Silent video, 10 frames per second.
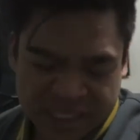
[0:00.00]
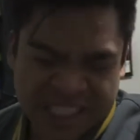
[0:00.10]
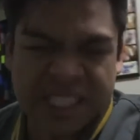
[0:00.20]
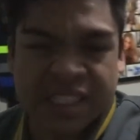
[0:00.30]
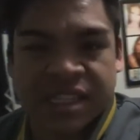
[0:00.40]

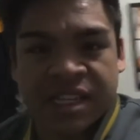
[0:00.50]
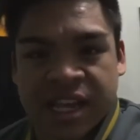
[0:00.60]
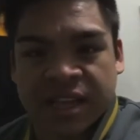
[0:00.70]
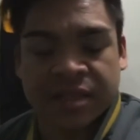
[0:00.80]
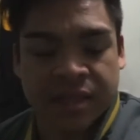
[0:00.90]

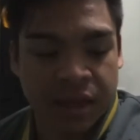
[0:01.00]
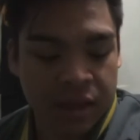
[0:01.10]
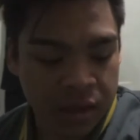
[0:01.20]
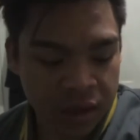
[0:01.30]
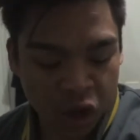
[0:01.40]
Disgusting.
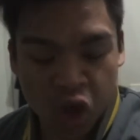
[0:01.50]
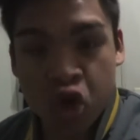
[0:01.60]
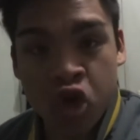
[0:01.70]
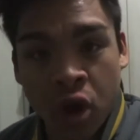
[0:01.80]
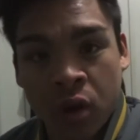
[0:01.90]
It's
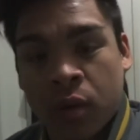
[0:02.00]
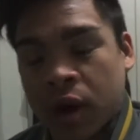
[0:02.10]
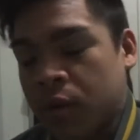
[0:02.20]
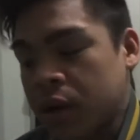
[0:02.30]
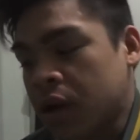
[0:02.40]
not
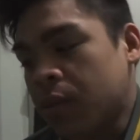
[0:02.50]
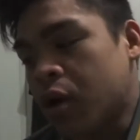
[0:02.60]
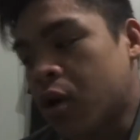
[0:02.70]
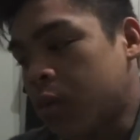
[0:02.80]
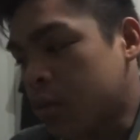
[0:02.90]
what I want to come
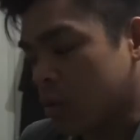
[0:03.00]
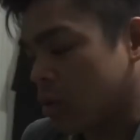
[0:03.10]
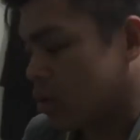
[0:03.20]
home to.